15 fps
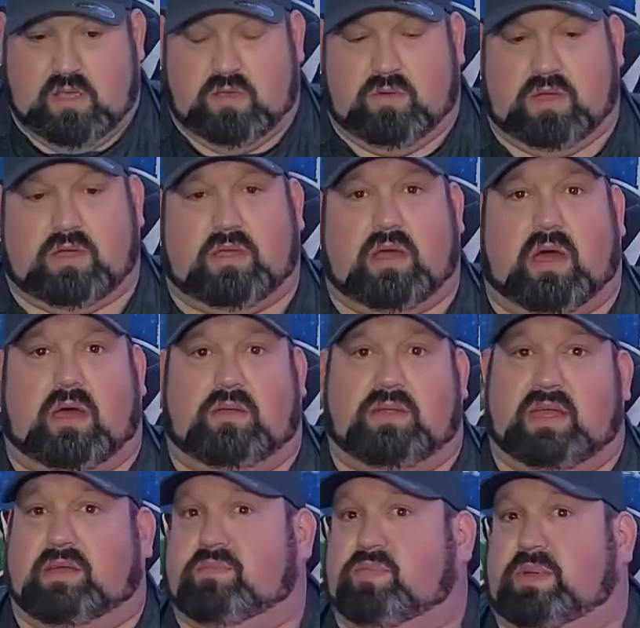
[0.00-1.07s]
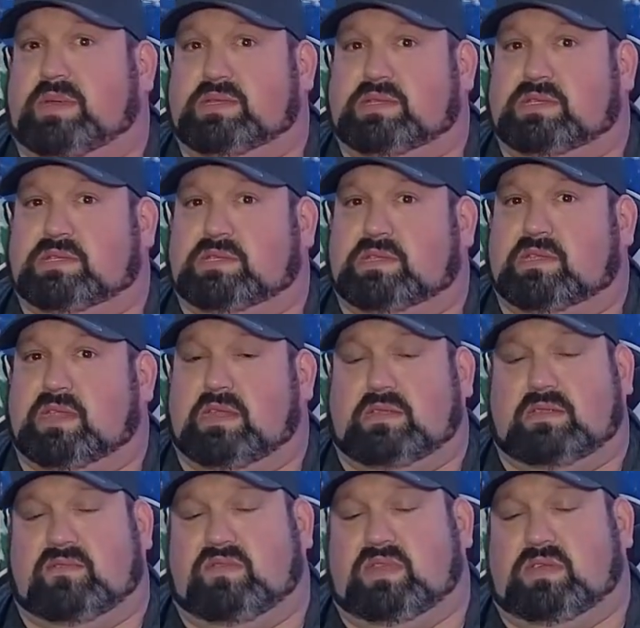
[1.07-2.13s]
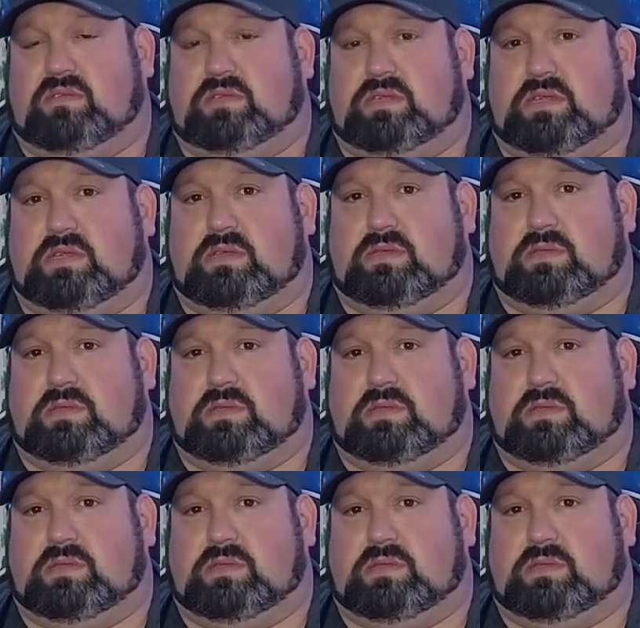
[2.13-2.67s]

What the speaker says: well, that brings us to the end of the video today.